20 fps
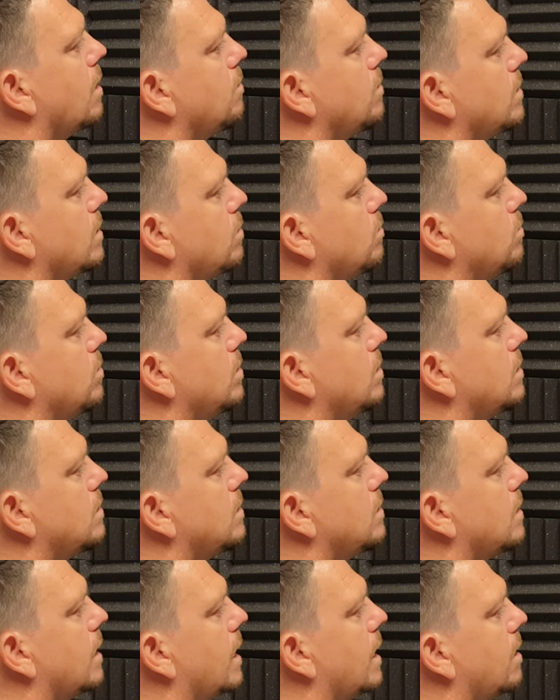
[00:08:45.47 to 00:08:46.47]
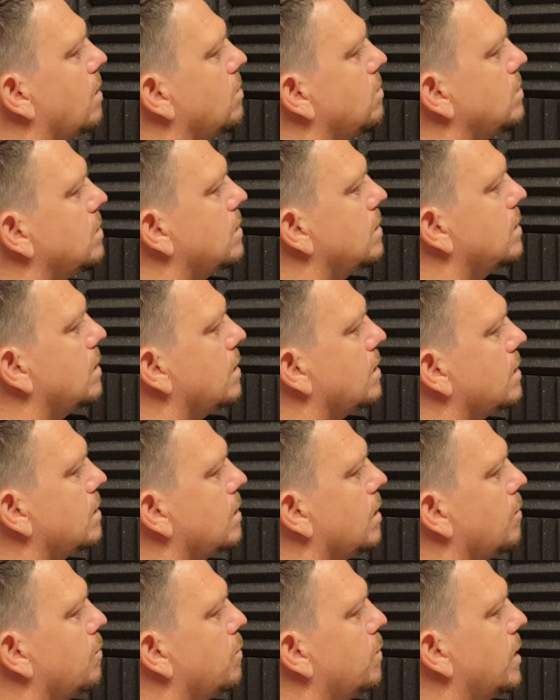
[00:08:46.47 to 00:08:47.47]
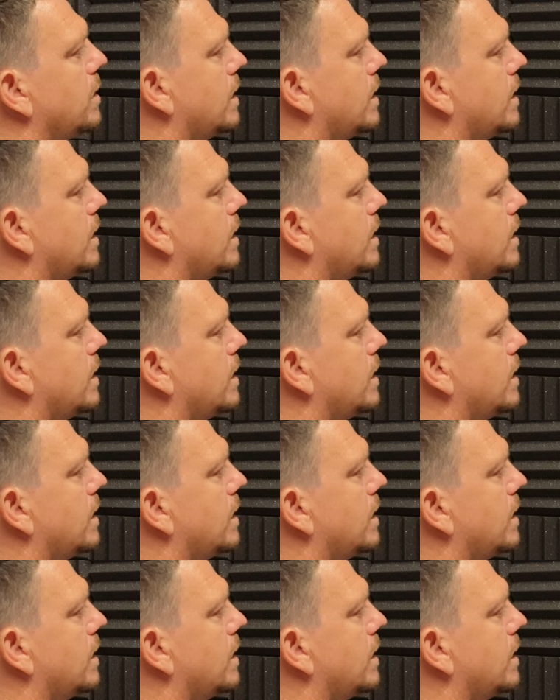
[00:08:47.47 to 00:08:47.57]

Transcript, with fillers: We can work around and